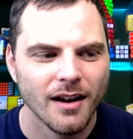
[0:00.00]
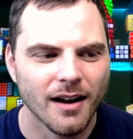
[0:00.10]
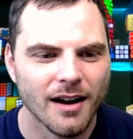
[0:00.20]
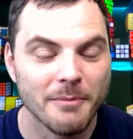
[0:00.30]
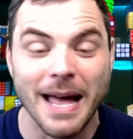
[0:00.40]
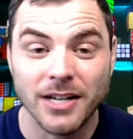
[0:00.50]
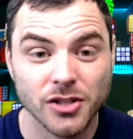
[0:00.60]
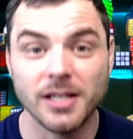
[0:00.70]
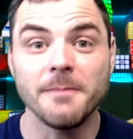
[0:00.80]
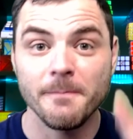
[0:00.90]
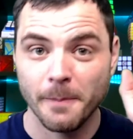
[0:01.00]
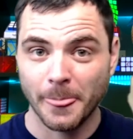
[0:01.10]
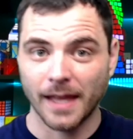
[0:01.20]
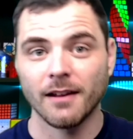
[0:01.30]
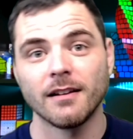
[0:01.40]
Actually,
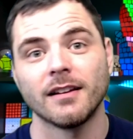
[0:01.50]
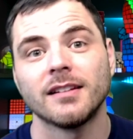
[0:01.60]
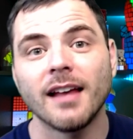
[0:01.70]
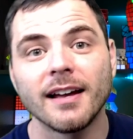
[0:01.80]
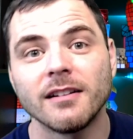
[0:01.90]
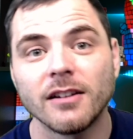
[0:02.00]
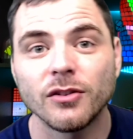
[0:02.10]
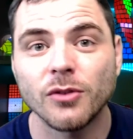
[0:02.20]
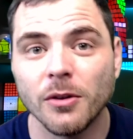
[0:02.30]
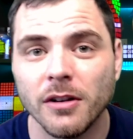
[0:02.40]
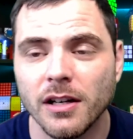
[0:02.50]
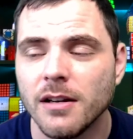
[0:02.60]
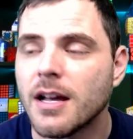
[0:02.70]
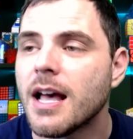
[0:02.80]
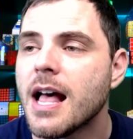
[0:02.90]
side story,
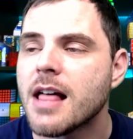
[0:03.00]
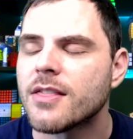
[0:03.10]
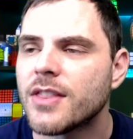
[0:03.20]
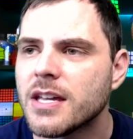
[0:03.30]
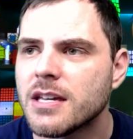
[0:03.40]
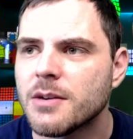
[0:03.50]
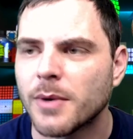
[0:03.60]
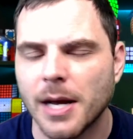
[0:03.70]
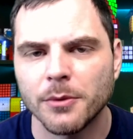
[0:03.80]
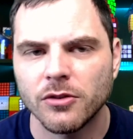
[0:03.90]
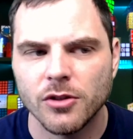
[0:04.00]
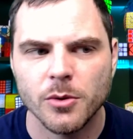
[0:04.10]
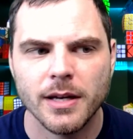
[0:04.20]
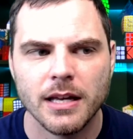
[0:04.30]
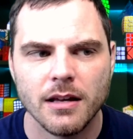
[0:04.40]
when I was
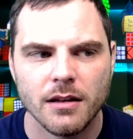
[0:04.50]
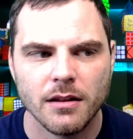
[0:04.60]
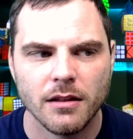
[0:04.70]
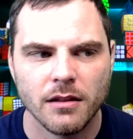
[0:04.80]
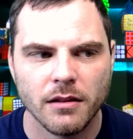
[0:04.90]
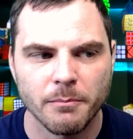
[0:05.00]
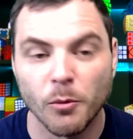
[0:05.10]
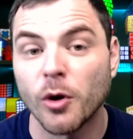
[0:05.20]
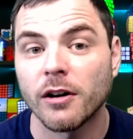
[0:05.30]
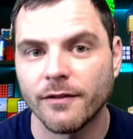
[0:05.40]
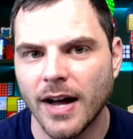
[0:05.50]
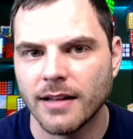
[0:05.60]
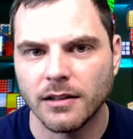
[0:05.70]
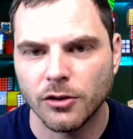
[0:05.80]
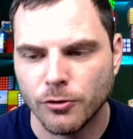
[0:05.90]
doing more
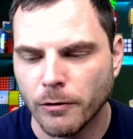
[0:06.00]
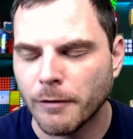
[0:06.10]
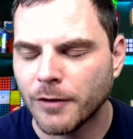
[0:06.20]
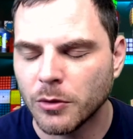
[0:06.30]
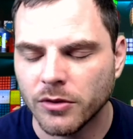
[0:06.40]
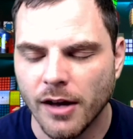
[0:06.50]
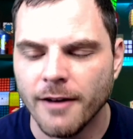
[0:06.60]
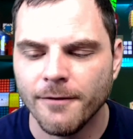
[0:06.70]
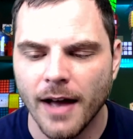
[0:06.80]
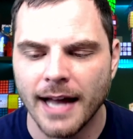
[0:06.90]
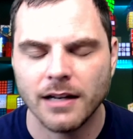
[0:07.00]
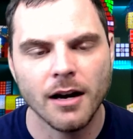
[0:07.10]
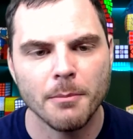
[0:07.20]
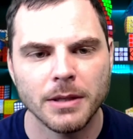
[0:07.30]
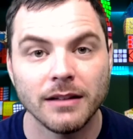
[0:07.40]
violin string review stuff, I had a
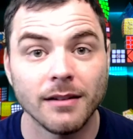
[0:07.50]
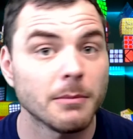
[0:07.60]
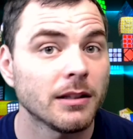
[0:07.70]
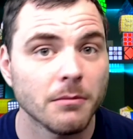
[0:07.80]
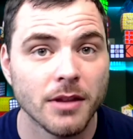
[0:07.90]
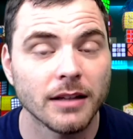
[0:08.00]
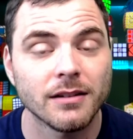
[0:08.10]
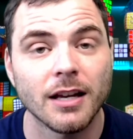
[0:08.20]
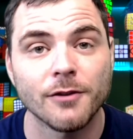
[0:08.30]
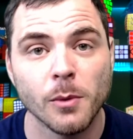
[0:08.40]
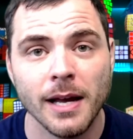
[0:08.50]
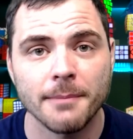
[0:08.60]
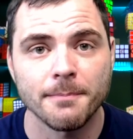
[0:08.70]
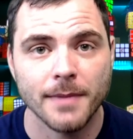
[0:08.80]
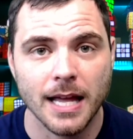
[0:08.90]
company send me some things to give away.